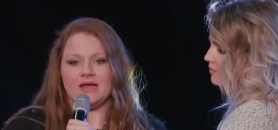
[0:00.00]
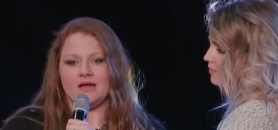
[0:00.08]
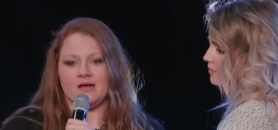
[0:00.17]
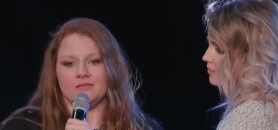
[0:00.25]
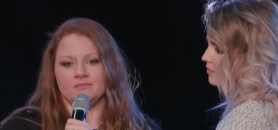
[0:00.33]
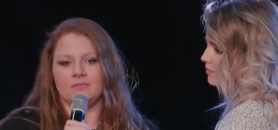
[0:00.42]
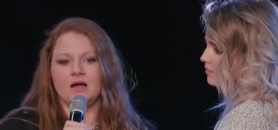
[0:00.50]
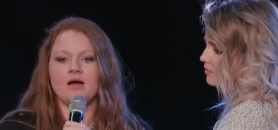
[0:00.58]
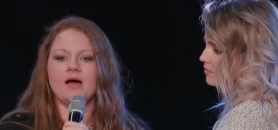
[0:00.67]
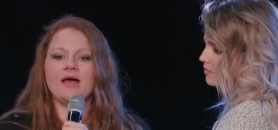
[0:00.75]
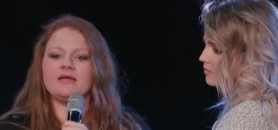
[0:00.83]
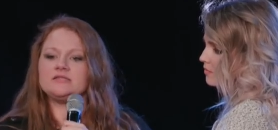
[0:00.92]
Speaker 1: um
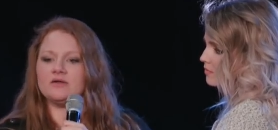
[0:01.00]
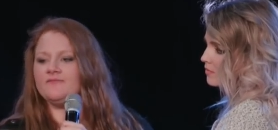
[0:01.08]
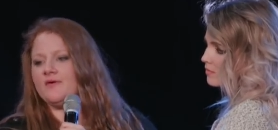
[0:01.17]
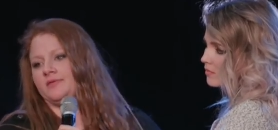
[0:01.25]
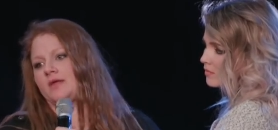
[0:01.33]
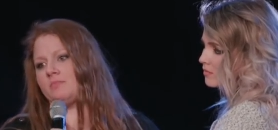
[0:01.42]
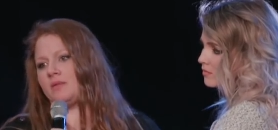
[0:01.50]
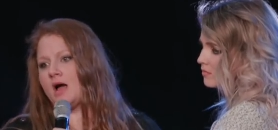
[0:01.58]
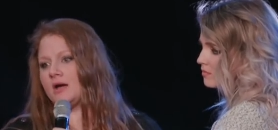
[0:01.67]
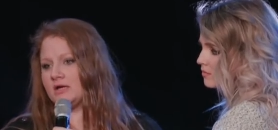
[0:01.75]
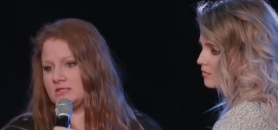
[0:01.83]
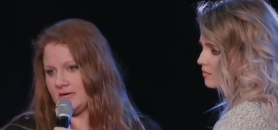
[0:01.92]
I still felt that
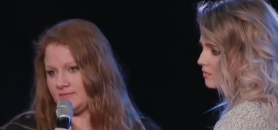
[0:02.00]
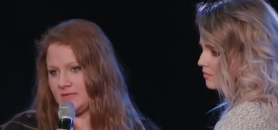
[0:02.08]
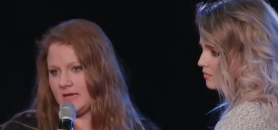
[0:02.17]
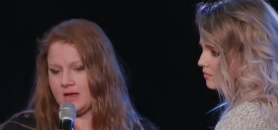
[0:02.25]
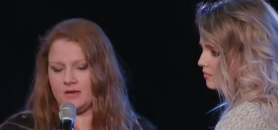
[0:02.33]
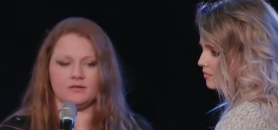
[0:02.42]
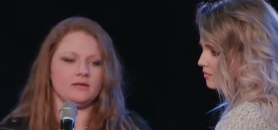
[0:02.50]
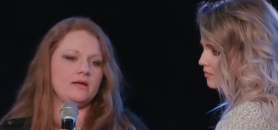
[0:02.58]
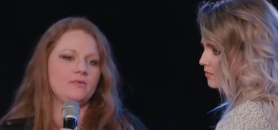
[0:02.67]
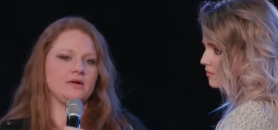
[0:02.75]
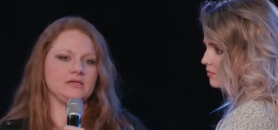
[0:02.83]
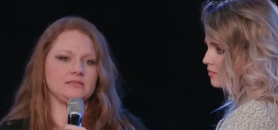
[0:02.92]
blockage after that.
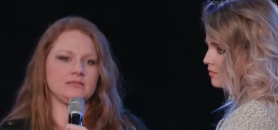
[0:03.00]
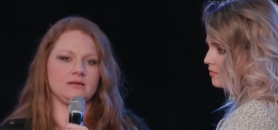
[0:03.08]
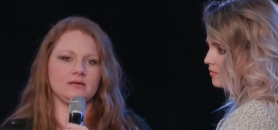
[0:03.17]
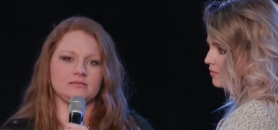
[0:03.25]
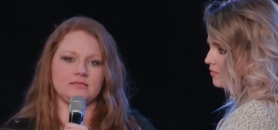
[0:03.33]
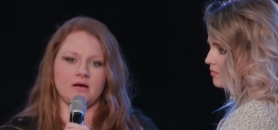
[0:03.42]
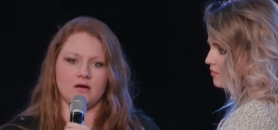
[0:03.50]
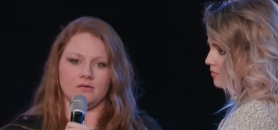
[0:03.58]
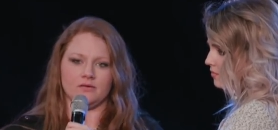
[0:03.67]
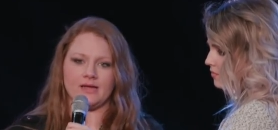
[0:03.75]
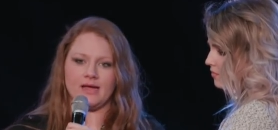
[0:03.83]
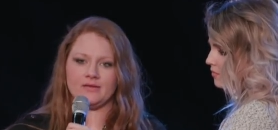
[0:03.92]
It wasn't
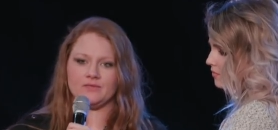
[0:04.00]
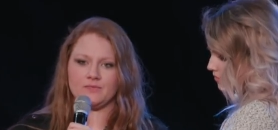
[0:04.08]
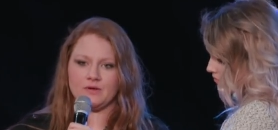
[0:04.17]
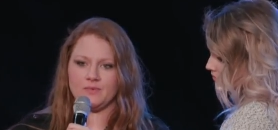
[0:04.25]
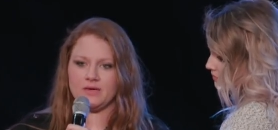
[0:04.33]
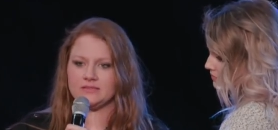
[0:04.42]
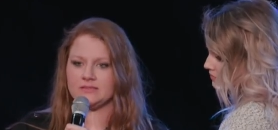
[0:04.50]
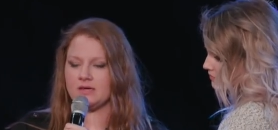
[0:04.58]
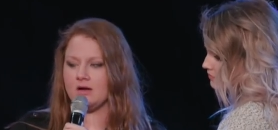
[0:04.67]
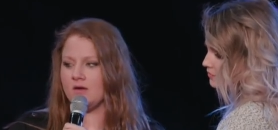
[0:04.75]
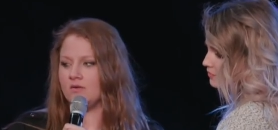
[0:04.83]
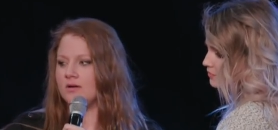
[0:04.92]
till like three weeks
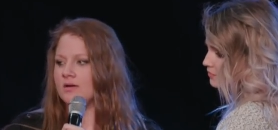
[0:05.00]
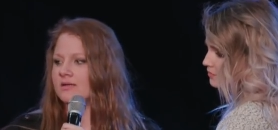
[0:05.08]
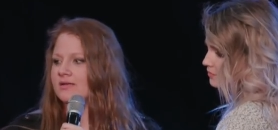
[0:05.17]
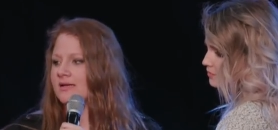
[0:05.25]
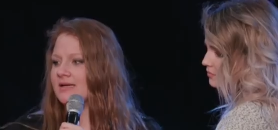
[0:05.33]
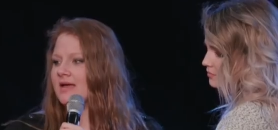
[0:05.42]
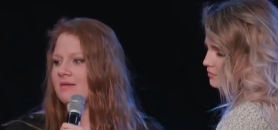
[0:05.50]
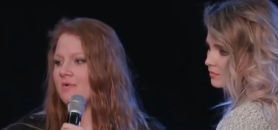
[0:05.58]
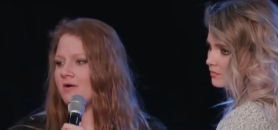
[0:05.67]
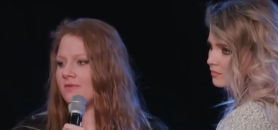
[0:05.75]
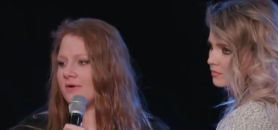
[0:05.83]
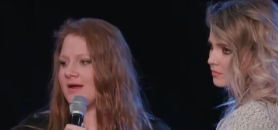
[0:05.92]
ago. Glenn came
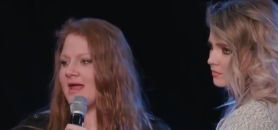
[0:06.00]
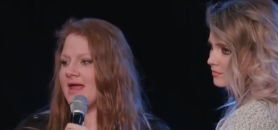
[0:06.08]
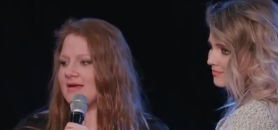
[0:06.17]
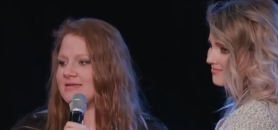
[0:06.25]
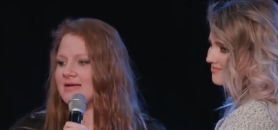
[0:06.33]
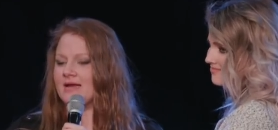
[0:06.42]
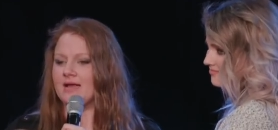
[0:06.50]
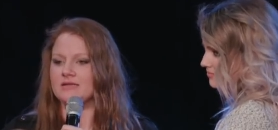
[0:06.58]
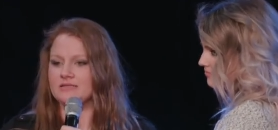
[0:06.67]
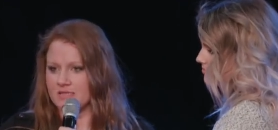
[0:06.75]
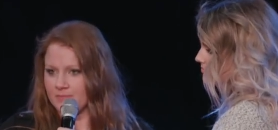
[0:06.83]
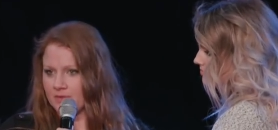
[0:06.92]
over and did a
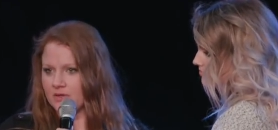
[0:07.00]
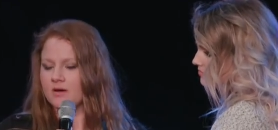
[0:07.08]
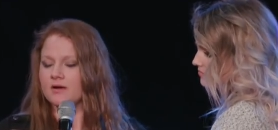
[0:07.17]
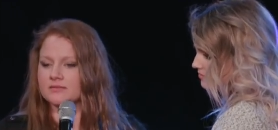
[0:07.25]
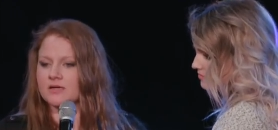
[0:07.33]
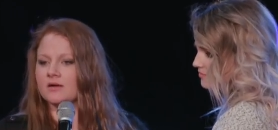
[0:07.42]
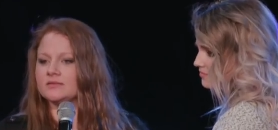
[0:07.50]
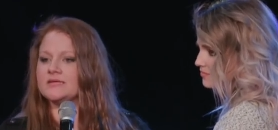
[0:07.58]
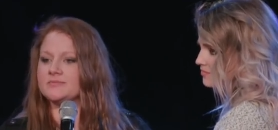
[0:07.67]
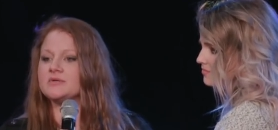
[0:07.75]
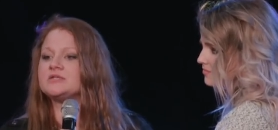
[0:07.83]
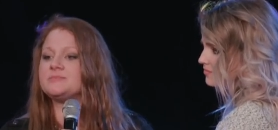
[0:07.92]
deeper, it's called
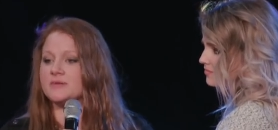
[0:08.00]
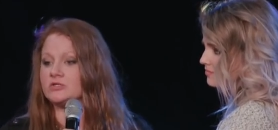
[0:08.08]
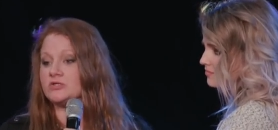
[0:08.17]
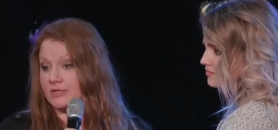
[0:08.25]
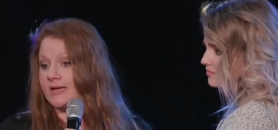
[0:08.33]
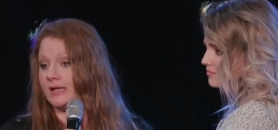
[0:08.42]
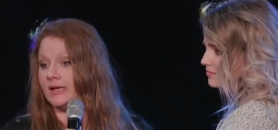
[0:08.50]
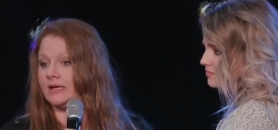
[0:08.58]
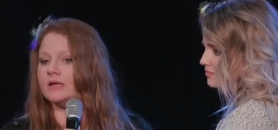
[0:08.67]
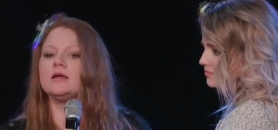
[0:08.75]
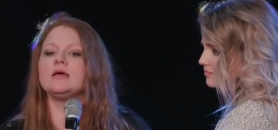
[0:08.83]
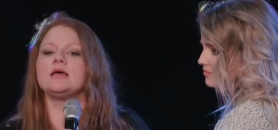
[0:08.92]
deeper spiritual
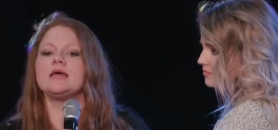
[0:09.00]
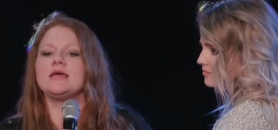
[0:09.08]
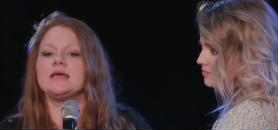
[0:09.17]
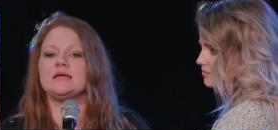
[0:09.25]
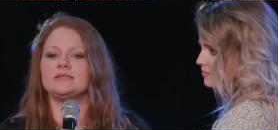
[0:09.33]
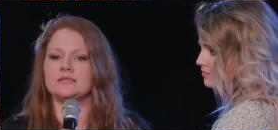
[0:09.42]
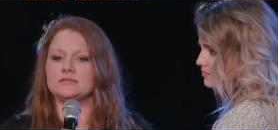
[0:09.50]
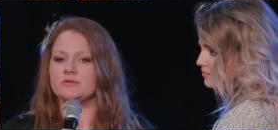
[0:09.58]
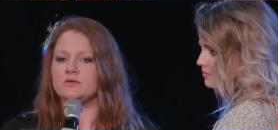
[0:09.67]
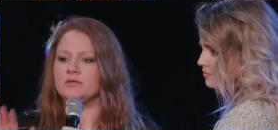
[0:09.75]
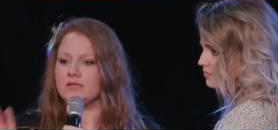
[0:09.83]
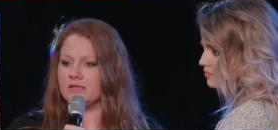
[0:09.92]
healing. He says,
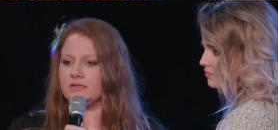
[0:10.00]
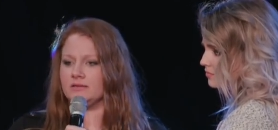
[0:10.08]
you don't need a